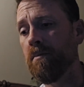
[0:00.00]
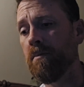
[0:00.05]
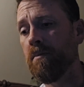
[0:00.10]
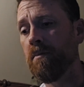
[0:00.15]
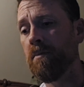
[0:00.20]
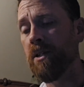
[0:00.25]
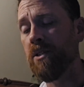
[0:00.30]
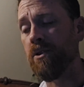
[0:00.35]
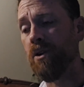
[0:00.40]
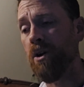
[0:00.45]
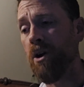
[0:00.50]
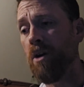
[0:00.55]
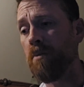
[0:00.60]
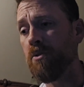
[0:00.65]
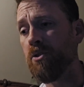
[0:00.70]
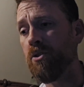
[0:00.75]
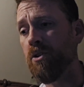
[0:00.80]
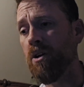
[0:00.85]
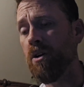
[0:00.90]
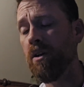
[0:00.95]
Mr.
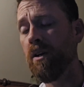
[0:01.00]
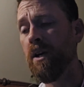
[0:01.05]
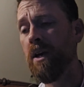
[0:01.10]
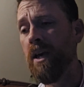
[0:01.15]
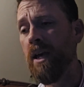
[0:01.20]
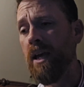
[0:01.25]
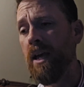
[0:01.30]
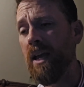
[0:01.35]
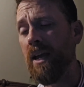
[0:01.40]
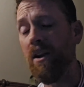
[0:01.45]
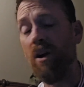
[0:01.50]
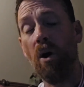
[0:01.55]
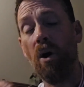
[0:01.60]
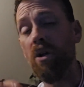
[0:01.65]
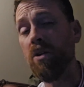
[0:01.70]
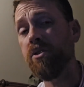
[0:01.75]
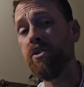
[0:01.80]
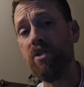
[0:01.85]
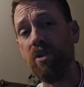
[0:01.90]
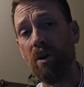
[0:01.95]
Armstrong. It
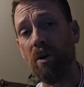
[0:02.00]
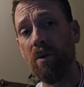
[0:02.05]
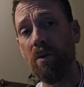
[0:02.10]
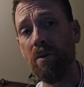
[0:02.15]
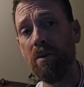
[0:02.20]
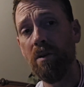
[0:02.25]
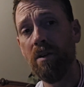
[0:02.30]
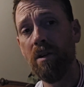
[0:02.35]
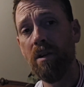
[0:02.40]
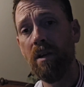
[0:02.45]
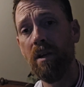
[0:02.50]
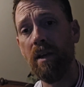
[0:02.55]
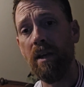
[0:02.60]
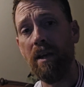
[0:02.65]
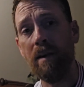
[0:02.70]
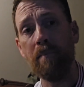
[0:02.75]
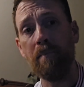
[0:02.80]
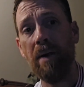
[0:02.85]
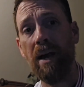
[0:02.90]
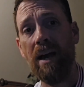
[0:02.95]
also
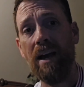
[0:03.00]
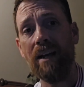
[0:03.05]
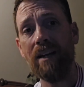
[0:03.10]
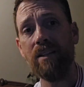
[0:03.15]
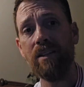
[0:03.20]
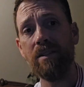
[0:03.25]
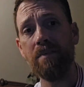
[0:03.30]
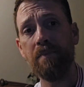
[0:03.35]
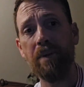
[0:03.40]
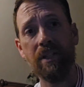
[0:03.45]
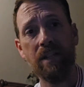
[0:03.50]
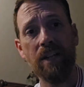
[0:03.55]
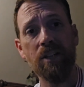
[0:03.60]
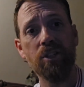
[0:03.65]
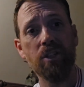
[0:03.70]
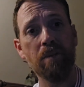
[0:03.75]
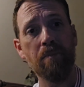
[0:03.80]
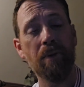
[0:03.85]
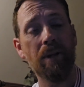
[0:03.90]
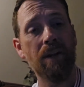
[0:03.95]
impacts
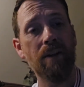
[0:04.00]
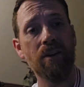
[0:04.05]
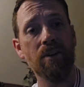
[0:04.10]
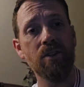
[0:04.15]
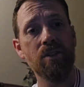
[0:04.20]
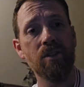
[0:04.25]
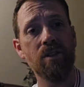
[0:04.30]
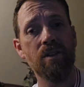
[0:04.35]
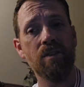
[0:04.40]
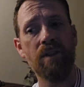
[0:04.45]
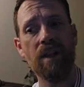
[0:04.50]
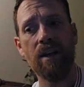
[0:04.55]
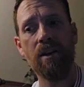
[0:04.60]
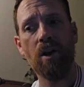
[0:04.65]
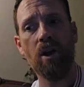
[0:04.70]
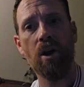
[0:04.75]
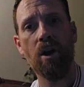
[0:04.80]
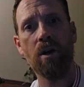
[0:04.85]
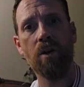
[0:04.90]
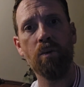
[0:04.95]
potentially players that
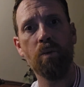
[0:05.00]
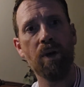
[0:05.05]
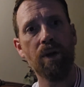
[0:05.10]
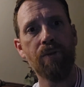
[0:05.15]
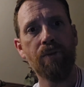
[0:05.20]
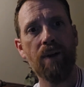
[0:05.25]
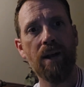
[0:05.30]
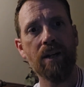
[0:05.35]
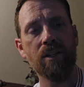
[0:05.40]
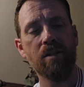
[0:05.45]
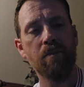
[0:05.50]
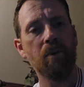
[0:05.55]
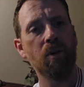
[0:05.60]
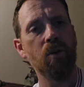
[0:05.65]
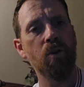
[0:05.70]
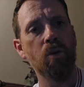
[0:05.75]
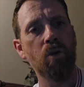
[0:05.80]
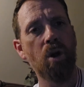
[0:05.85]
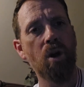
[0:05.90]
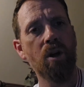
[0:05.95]
are with Wrexham or
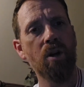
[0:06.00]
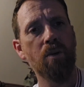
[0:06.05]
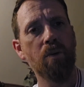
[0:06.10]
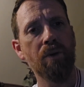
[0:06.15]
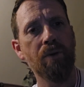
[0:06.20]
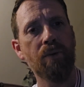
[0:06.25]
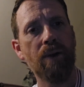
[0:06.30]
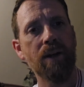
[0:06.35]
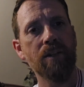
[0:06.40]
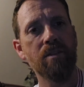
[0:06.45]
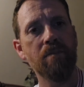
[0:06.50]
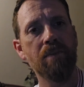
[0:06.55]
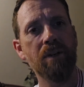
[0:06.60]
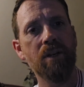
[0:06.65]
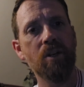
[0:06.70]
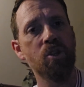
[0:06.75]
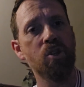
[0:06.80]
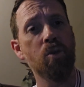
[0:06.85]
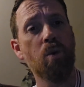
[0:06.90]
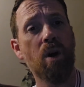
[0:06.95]
no longer with Wrexham,
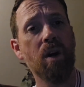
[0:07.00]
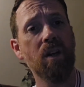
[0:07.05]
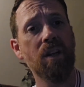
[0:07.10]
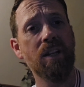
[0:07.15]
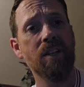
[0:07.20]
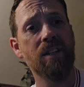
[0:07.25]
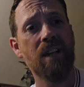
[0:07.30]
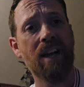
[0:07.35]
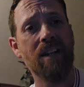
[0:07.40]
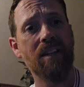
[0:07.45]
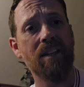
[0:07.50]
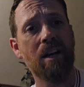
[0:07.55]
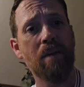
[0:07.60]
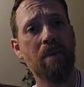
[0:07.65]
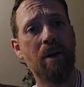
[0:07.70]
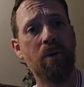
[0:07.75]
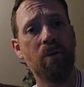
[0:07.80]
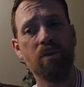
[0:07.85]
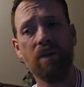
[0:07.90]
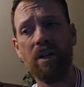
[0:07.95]
because squad lists had to
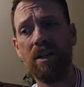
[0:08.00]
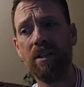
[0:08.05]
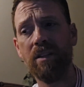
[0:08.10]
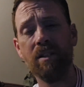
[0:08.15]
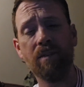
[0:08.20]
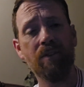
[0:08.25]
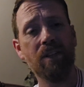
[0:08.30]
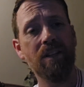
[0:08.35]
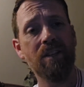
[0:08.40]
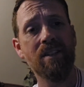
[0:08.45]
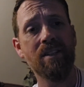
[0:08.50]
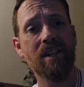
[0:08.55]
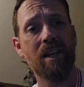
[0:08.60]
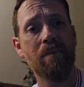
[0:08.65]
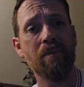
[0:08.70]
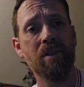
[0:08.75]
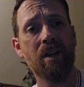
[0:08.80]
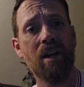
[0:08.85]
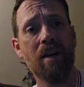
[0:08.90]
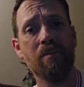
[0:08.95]
come out relatively at the same
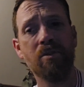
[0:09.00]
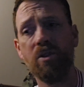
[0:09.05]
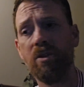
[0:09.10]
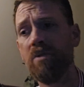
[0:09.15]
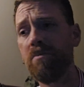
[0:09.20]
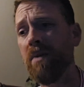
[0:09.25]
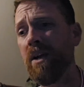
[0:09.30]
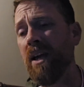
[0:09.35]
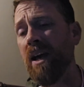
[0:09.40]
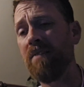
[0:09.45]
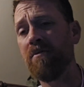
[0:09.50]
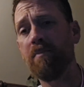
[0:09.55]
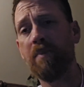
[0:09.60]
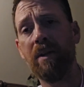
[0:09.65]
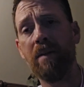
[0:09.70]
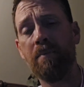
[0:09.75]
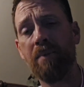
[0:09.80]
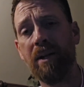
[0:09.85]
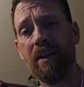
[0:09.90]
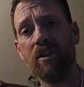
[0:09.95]
time. So you may have
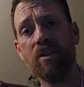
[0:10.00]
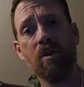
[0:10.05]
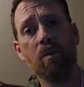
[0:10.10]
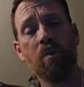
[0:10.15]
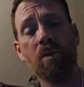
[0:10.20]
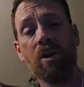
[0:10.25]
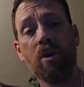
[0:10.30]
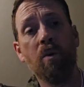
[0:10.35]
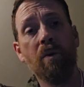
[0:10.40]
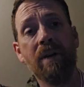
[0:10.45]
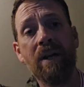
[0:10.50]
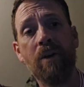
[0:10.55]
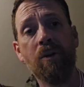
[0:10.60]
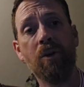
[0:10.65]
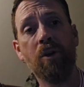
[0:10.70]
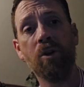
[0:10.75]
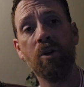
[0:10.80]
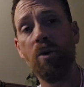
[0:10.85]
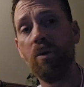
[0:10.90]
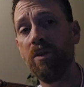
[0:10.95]
players that were going out
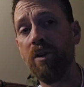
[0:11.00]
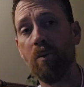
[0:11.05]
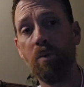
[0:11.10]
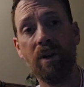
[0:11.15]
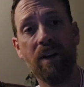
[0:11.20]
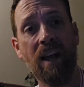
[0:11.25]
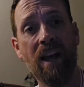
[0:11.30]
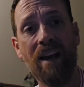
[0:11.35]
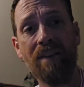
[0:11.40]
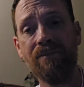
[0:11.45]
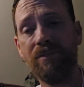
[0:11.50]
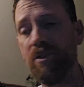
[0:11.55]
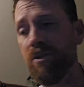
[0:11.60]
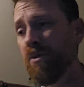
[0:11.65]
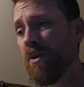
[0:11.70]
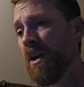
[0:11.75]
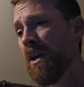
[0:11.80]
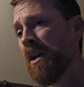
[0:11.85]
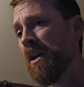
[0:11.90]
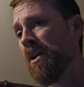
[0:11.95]
on loan that wouldn't have to,
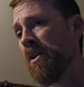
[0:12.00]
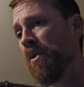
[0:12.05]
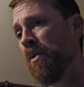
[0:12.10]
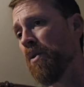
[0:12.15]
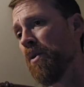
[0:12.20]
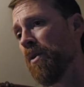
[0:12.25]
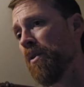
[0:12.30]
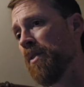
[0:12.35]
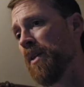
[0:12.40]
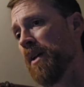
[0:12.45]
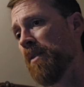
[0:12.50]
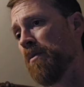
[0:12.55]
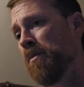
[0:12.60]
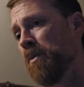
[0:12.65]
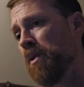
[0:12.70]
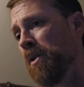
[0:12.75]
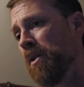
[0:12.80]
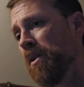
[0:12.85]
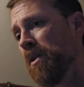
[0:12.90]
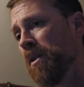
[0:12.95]
or that
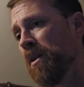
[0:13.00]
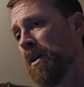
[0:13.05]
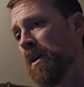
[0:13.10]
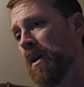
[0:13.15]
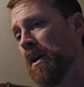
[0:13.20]
were